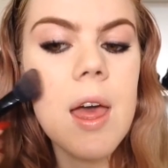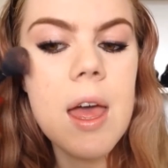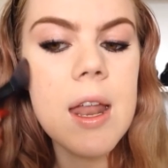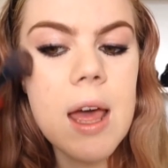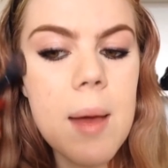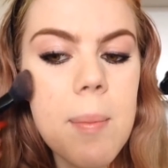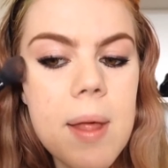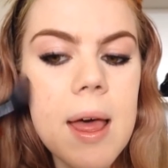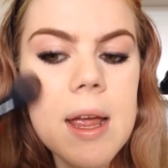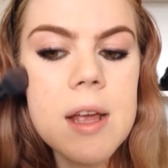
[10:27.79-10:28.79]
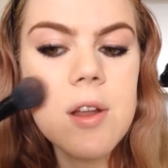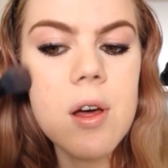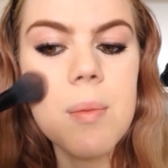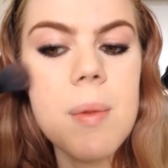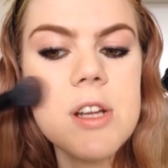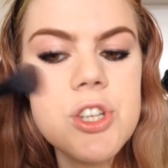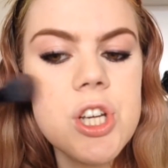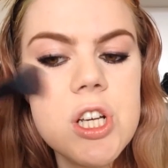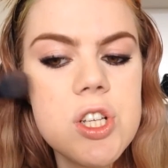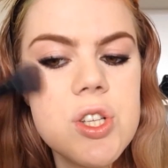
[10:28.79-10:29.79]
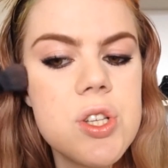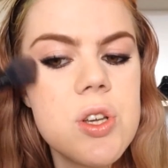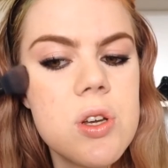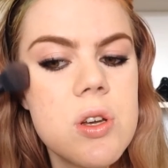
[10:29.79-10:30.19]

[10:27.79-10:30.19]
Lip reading: and I apply it on my cheeks.